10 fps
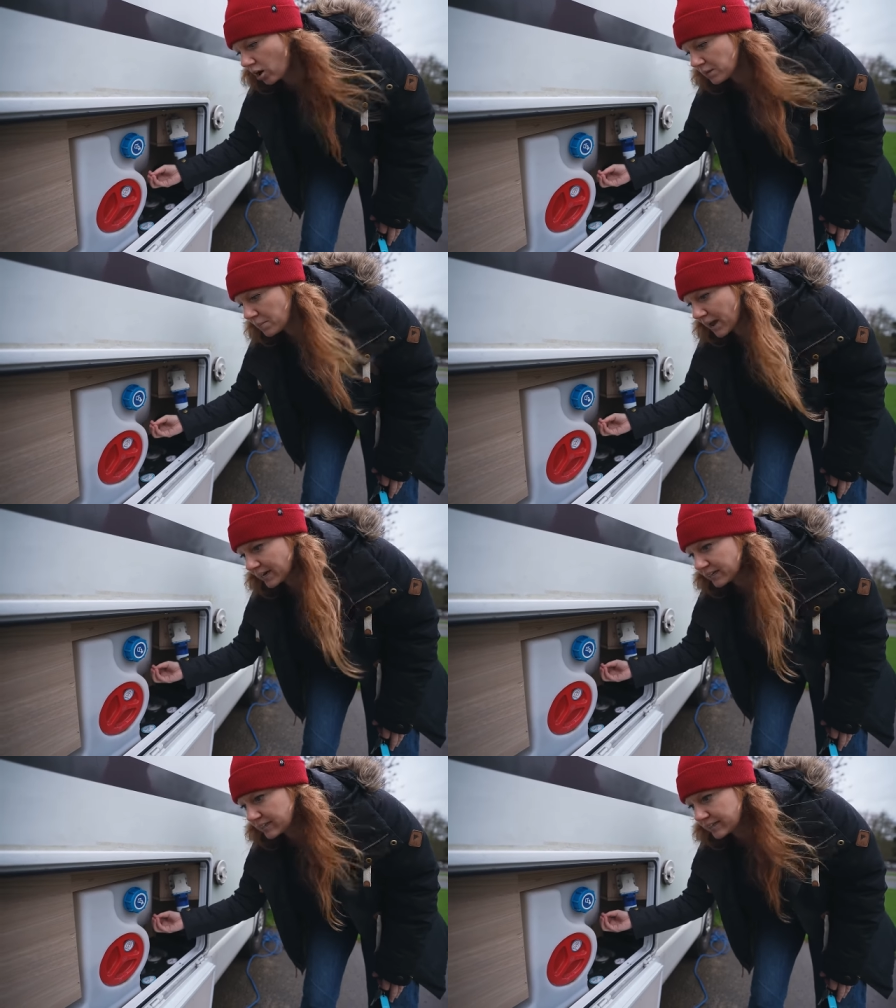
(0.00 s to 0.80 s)

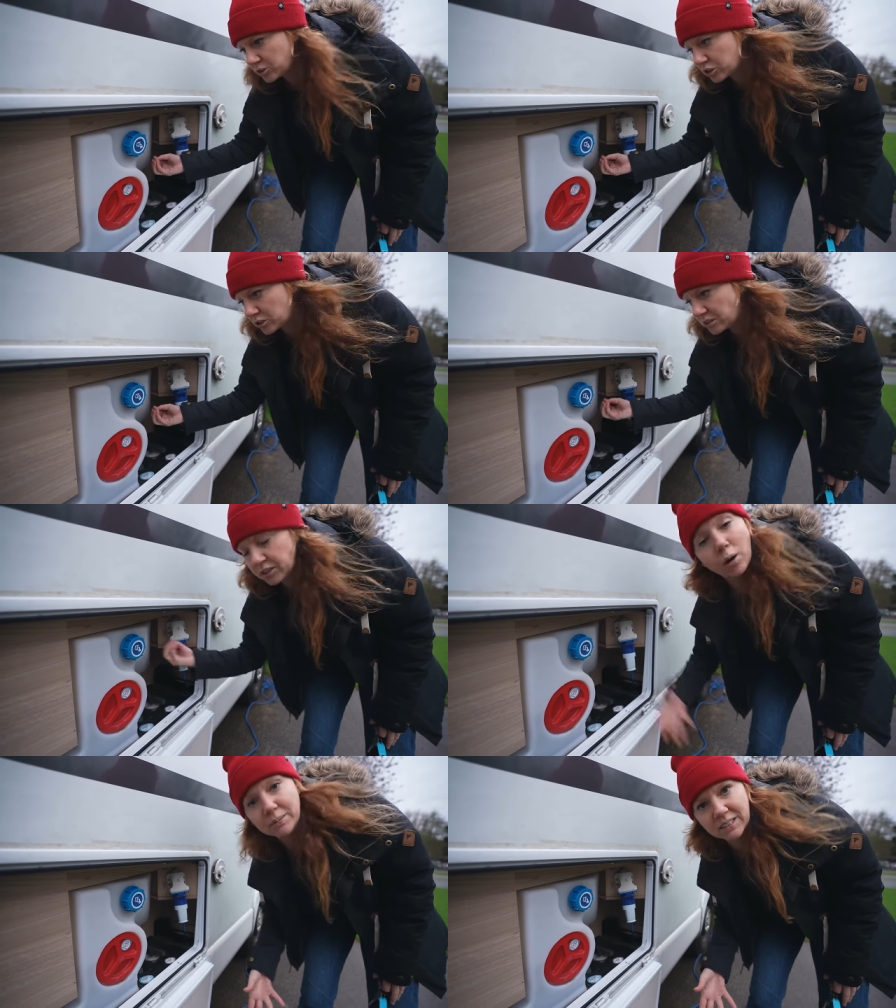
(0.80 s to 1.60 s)
automatically just
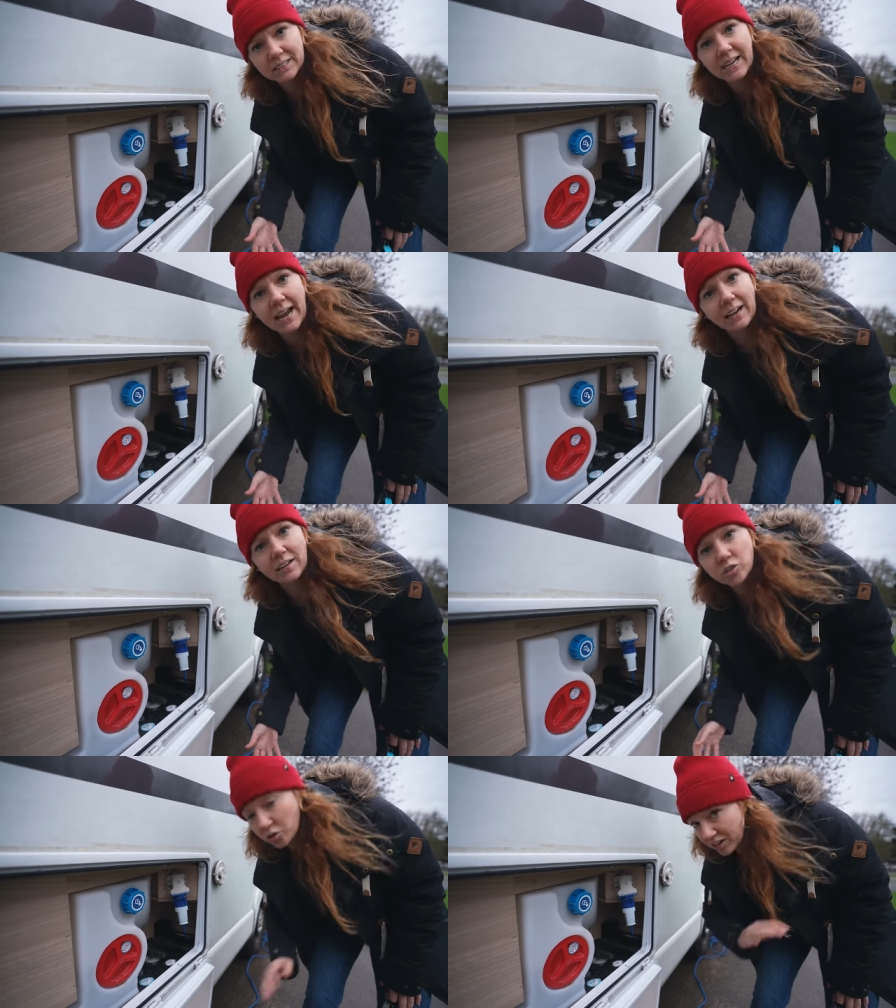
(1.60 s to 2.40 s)
dumps the tank
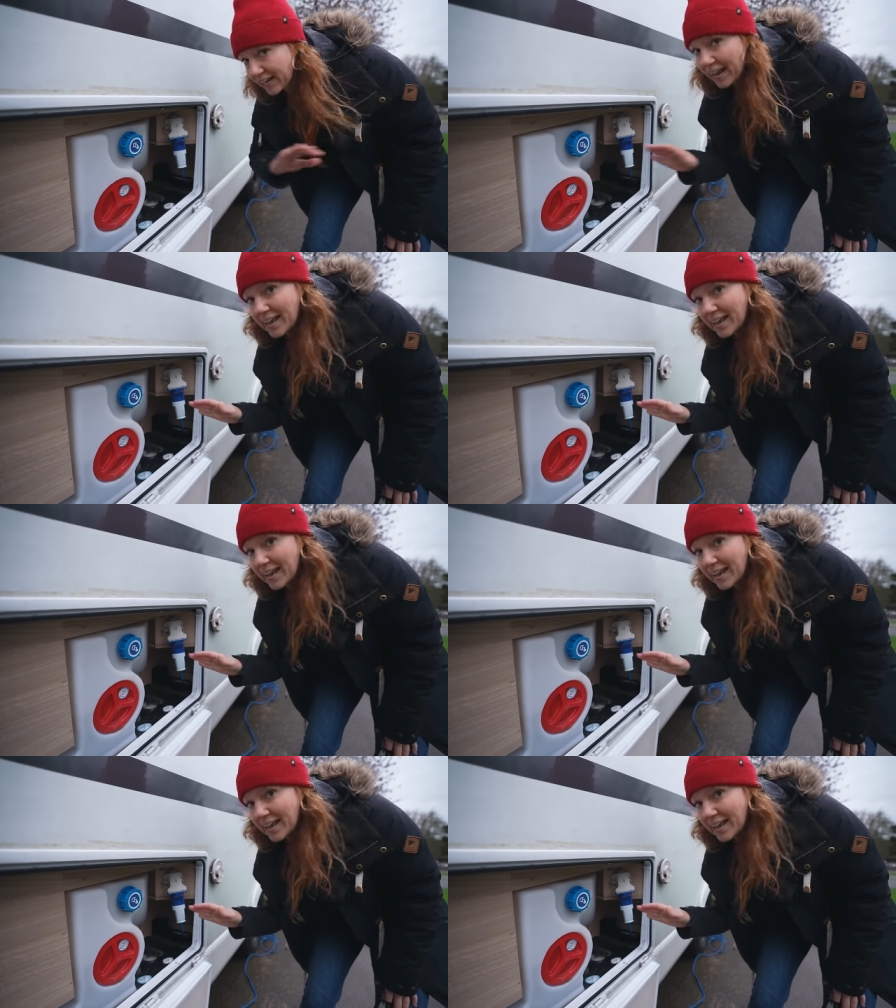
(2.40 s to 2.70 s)
so yeah. that it